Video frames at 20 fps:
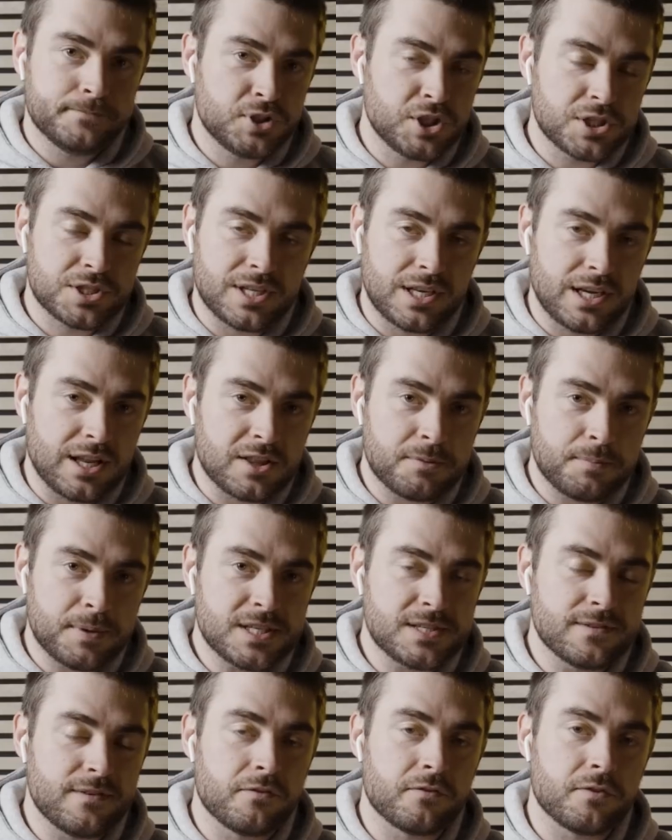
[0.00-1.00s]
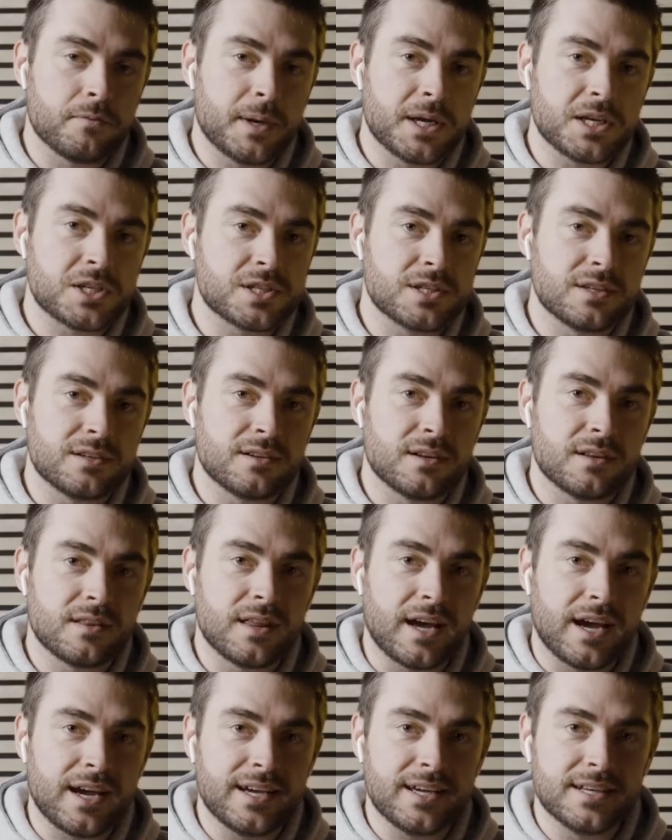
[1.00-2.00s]
Just another piece of information
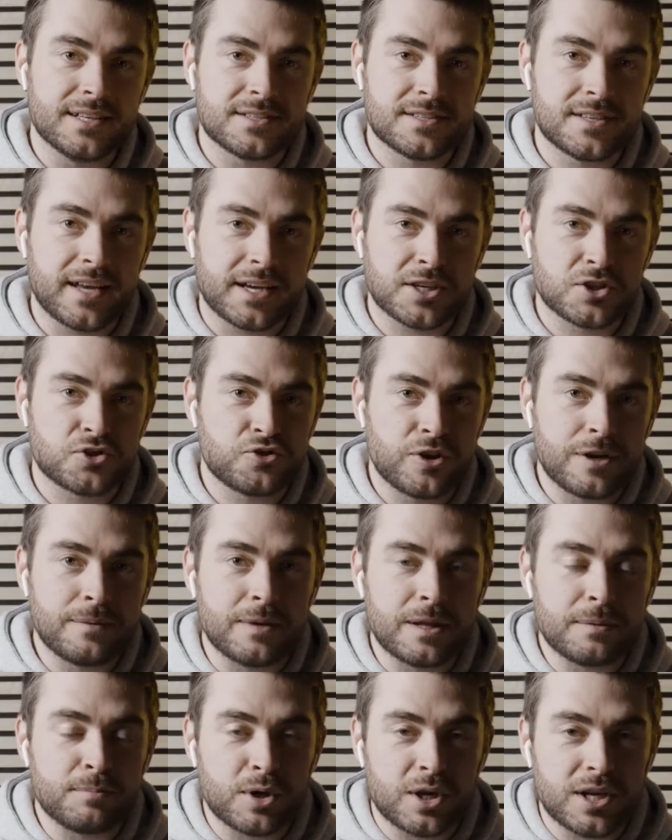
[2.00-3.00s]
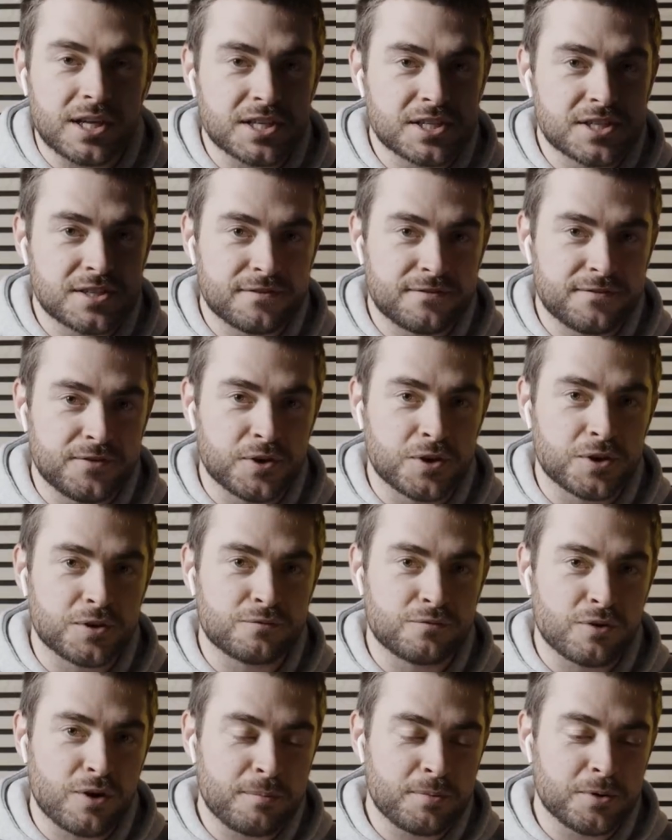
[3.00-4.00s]
that is extremely bullish for
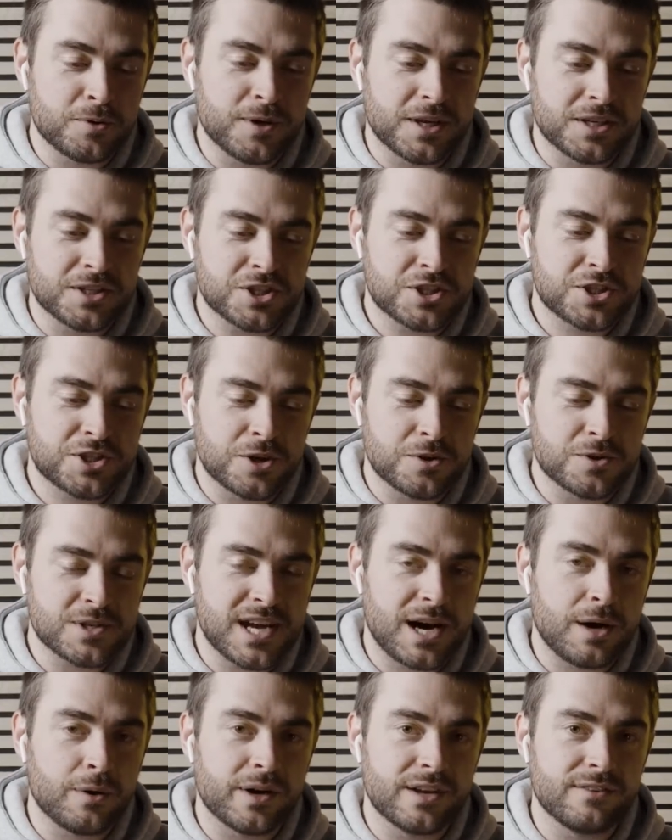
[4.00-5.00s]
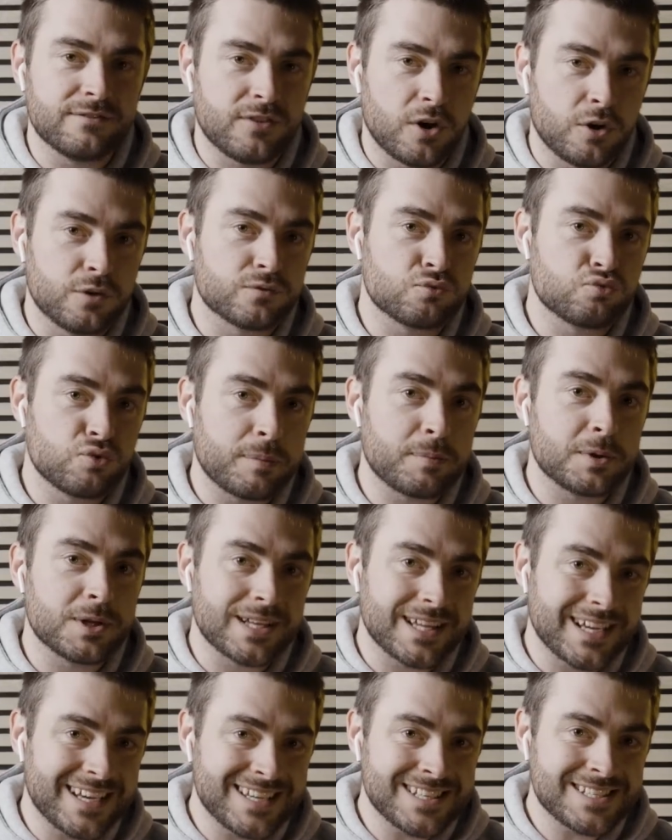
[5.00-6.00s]
Ripple and just shows how involved Ripple
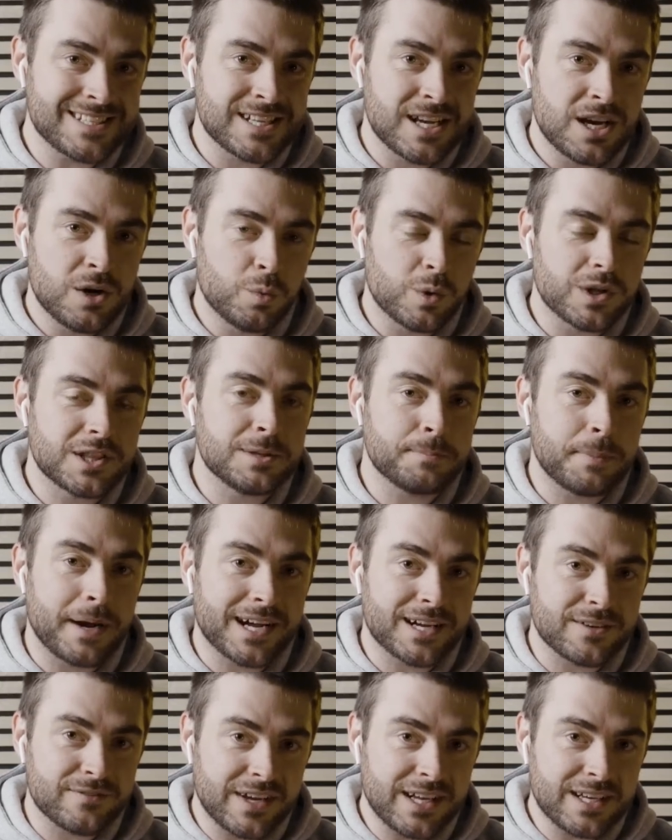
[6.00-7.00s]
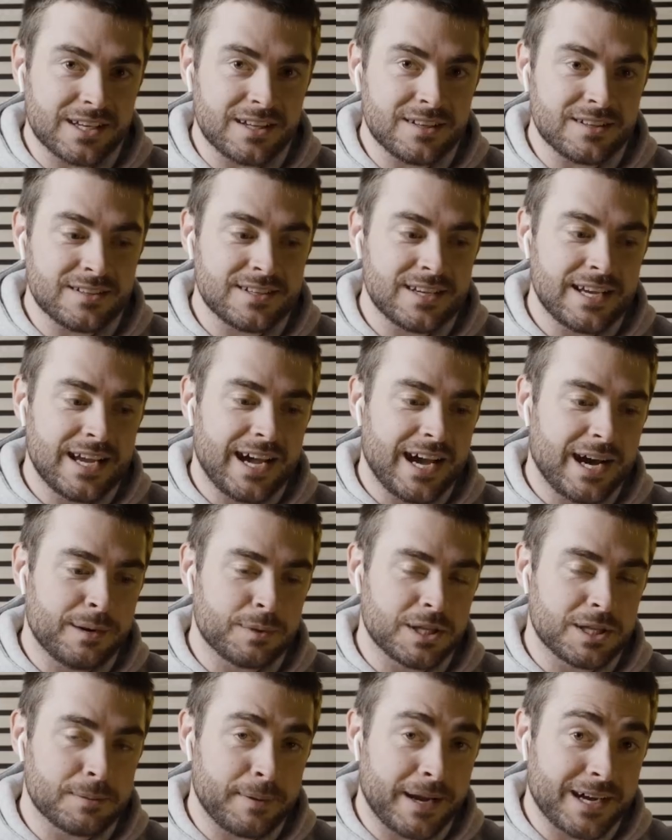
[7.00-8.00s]
is with the Bank of England. And
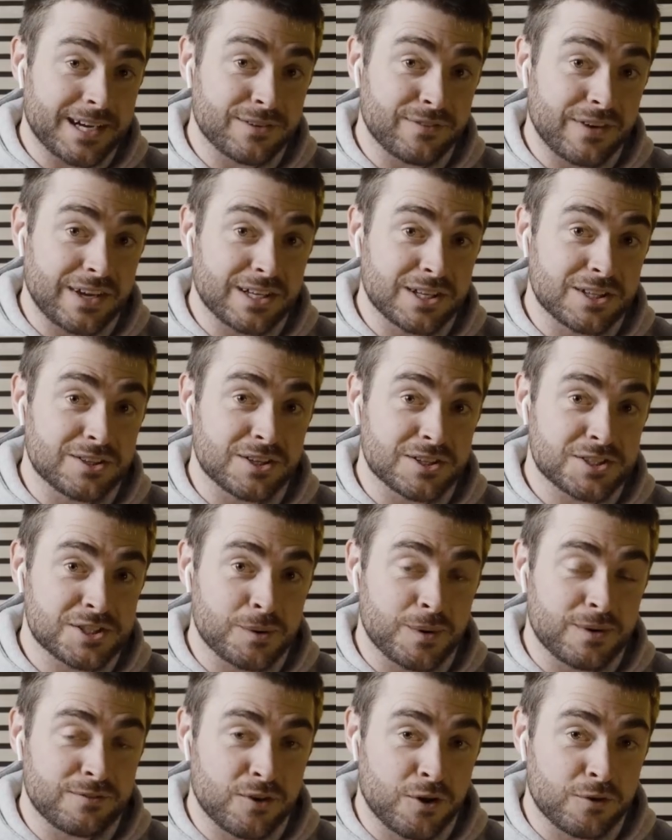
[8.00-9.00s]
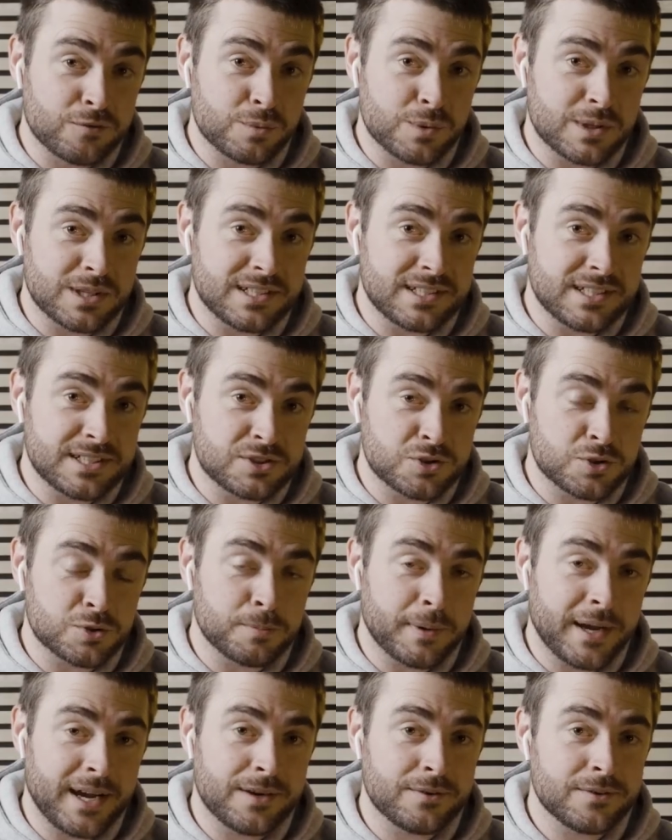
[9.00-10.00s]
when the Bank of England are so involved with the digital
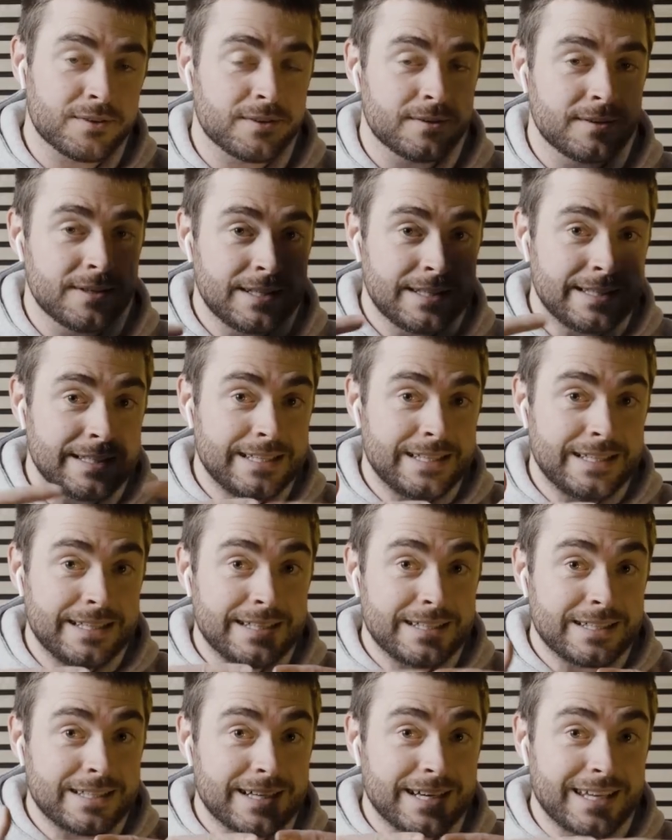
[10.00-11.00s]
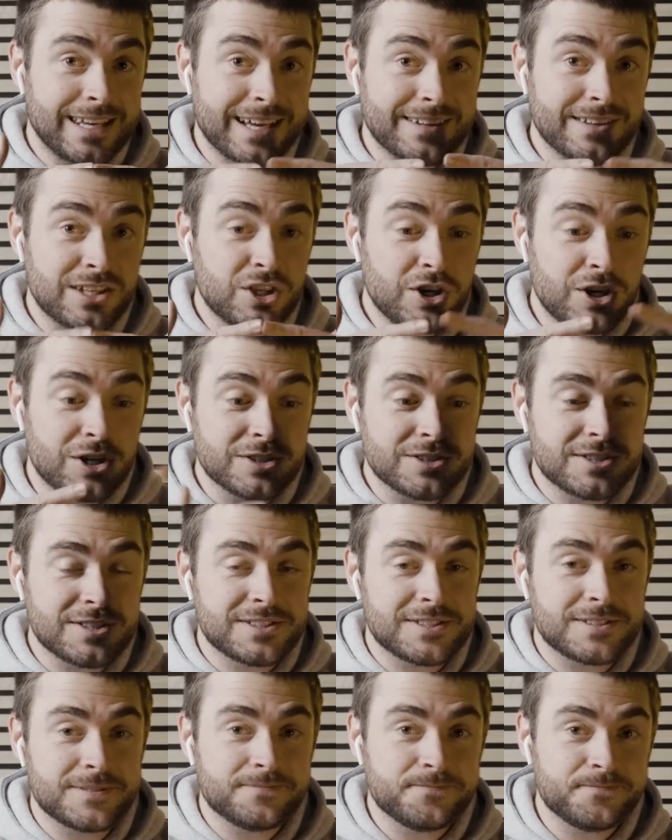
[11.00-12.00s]
pound, connect the
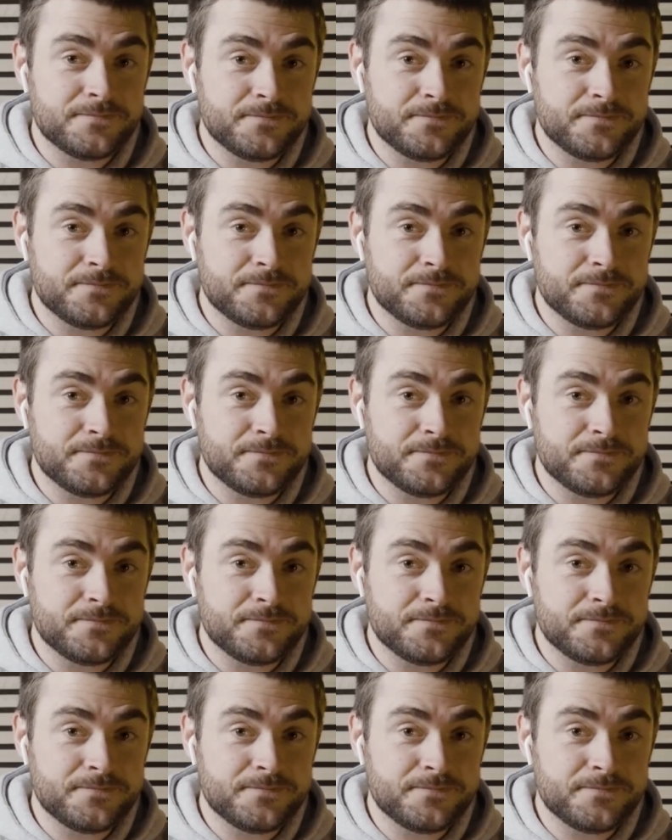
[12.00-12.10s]
dots.